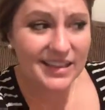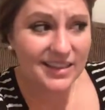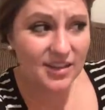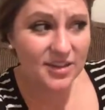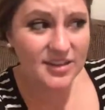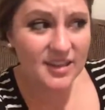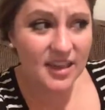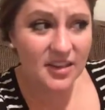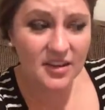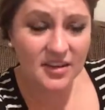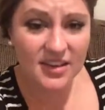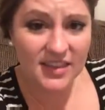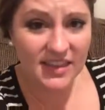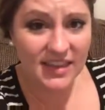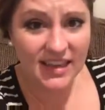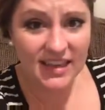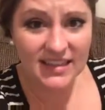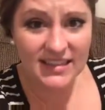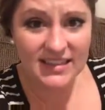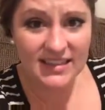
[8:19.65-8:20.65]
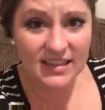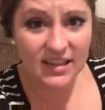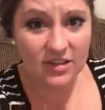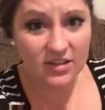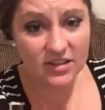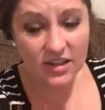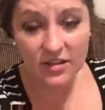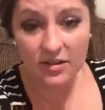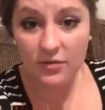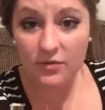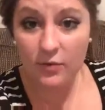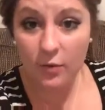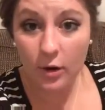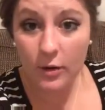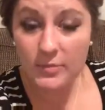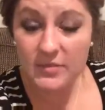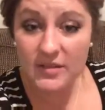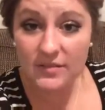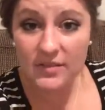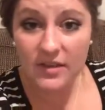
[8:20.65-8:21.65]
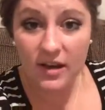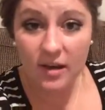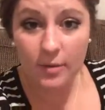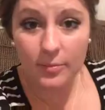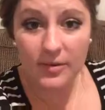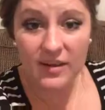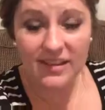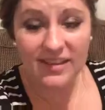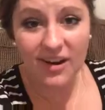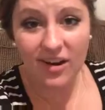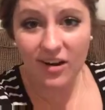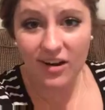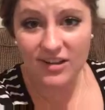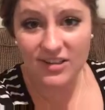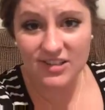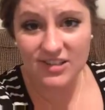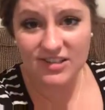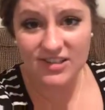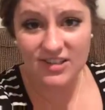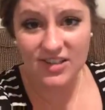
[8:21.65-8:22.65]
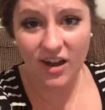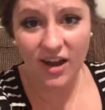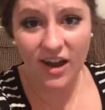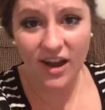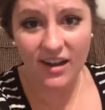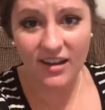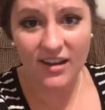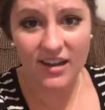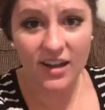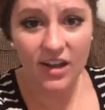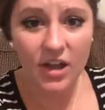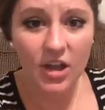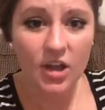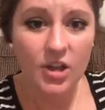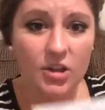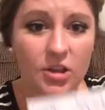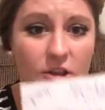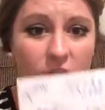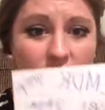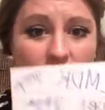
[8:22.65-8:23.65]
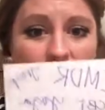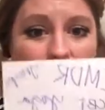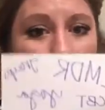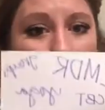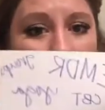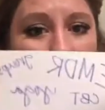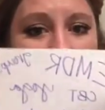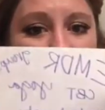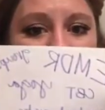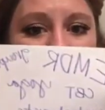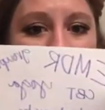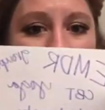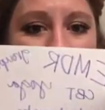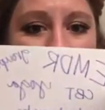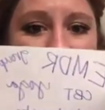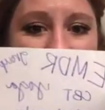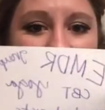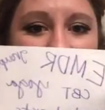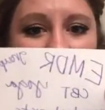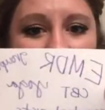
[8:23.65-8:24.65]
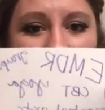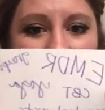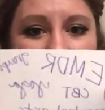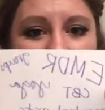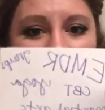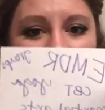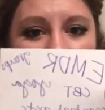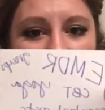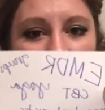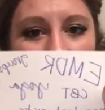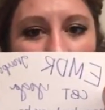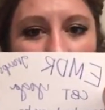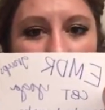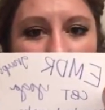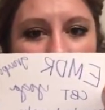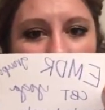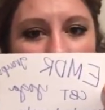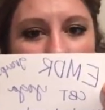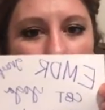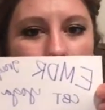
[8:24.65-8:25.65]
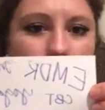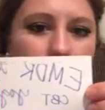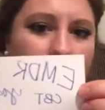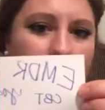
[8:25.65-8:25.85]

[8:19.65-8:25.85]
There's other things, there's other forms of therapy that aren't just talk. Look for trauma-sensitive yoga.